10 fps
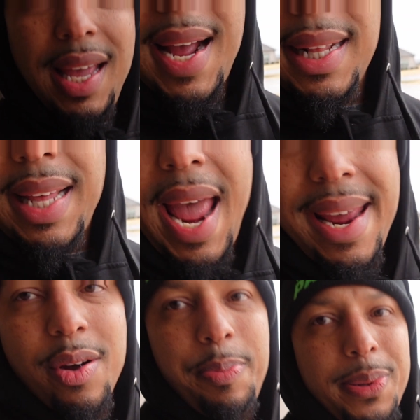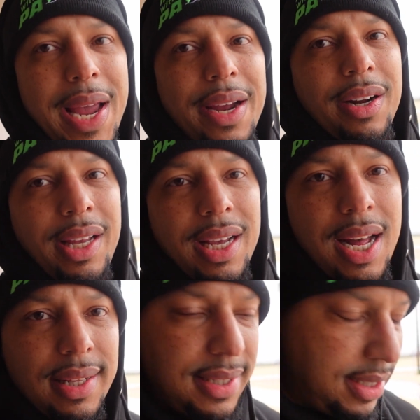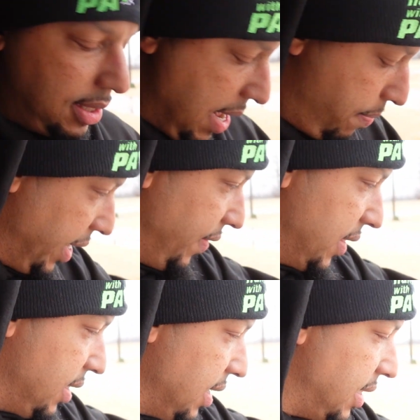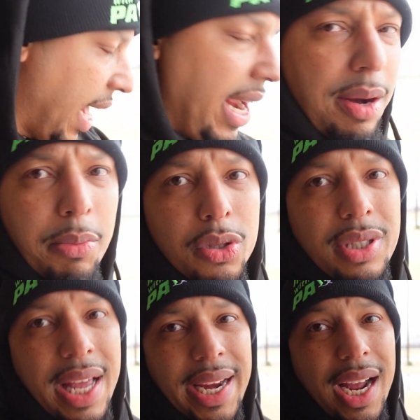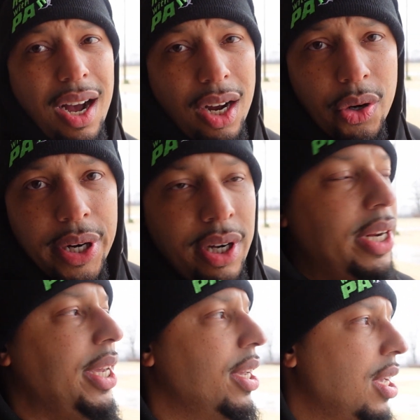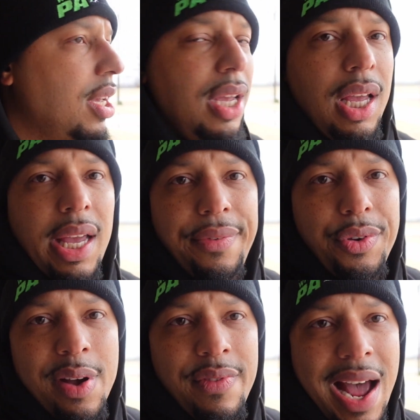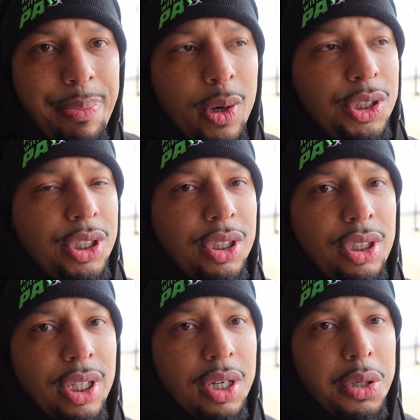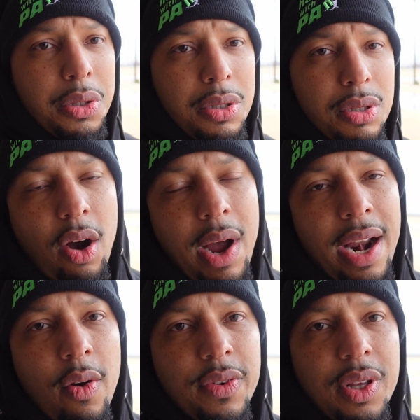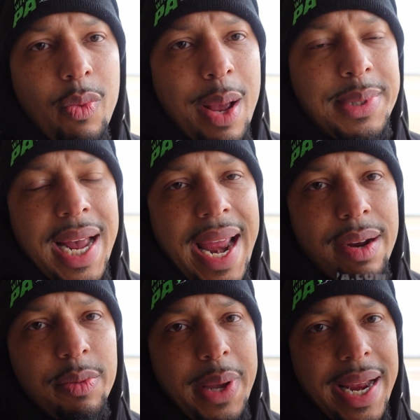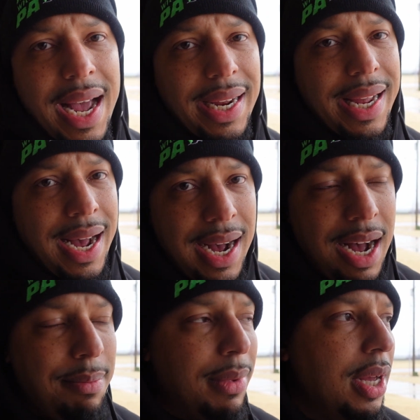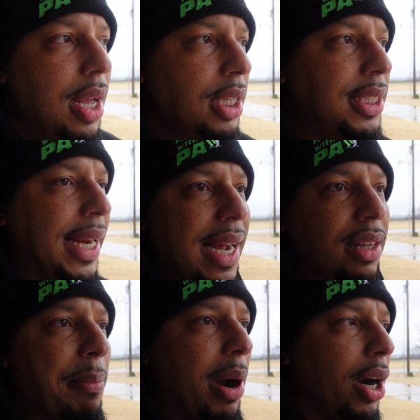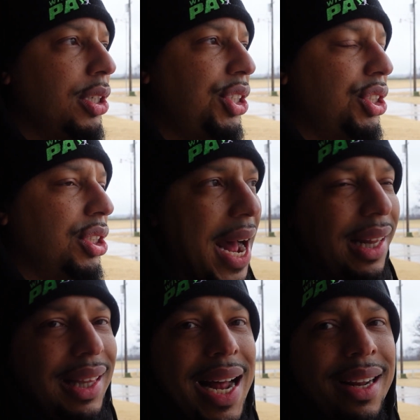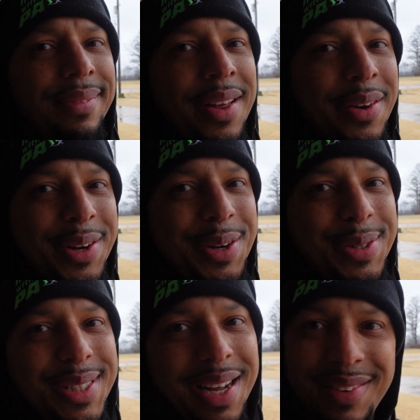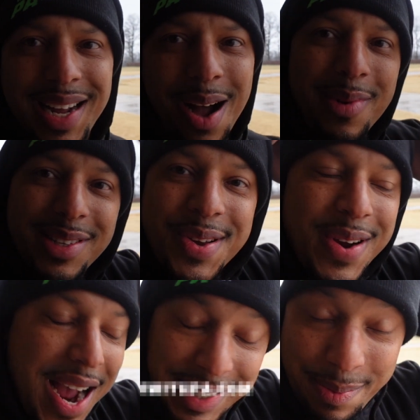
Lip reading: Got the Hangin with PA hoodie on. I believe this is the Stay Humble, Stay Hungry hoodie. If you have not purchased yours, go head over to the website, hanginwithpa.com. Check out the merch. Got a lot of other new stuff coming too, guys.